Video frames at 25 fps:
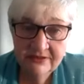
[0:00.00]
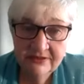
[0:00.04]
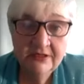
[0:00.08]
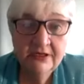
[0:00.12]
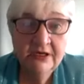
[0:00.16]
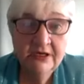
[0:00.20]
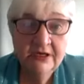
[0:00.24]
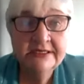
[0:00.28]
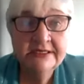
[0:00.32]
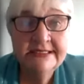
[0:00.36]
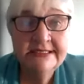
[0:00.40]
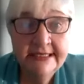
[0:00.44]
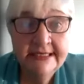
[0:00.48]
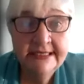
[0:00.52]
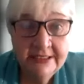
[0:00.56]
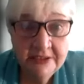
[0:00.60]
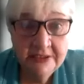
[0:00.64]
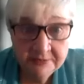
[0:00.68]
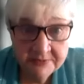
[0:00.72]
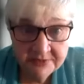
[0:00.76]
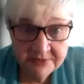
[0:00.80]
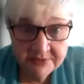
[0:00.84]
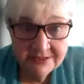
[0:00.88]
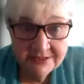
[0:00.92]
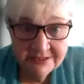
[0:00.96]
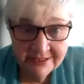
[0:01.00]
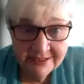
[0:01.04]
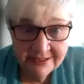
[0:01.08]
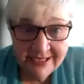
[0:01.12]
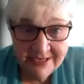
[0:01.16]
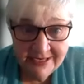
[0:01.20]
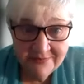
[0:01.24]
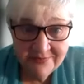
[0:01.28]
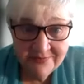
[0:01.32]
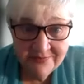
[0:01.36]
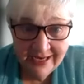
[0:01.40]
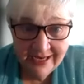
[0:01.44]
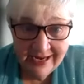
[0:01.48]
attempt to
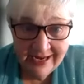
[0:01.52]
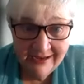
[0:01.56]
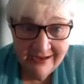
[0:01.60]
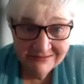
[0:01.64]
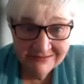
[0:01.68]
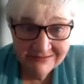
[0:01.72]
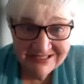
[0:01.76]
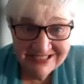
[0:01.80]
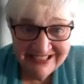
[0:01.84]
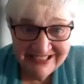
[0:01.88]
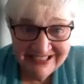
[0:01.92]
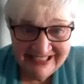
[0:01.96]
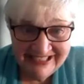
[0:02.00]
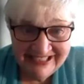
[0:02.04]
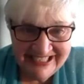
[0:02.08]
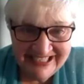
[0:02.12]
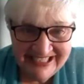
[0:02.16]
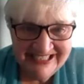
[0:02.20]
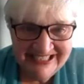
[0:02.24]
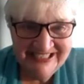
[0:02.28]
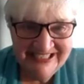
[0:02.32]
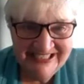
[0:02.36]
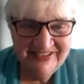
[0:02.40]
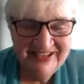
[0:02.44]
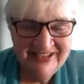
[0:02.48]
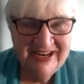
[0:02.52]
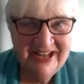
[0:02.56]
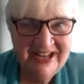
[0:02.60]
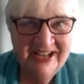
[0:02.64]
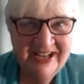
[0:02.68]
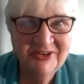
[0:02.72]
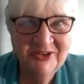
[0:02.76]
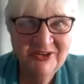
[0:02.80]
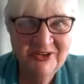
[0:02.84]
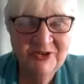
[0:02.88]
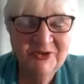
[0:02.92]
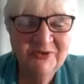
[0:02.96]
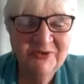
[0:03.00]
keep that house clean that I
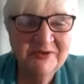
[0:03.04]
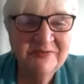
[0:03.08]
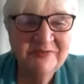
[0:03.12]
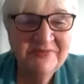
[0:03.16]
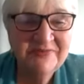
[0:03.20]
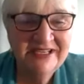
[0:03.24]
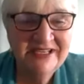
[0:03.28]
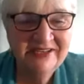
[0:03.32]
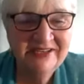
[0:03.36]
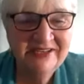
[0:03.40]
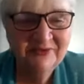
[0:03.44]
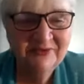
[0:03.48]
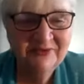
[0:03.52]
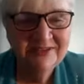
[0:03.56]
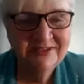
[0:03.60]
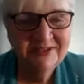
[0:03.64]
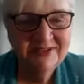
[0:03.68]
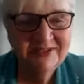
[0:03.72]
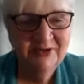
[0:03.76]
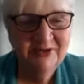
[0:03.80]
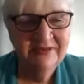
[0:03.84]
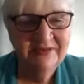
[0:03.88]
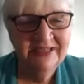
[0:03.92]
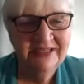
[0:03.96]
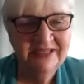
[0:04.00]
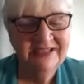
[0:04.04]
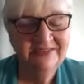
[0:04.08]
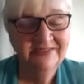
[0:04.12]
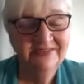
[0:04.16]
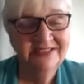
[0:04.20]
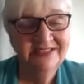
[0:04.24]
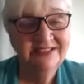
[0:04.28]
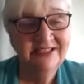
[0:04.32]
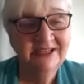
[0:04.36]
grew up in with so many of us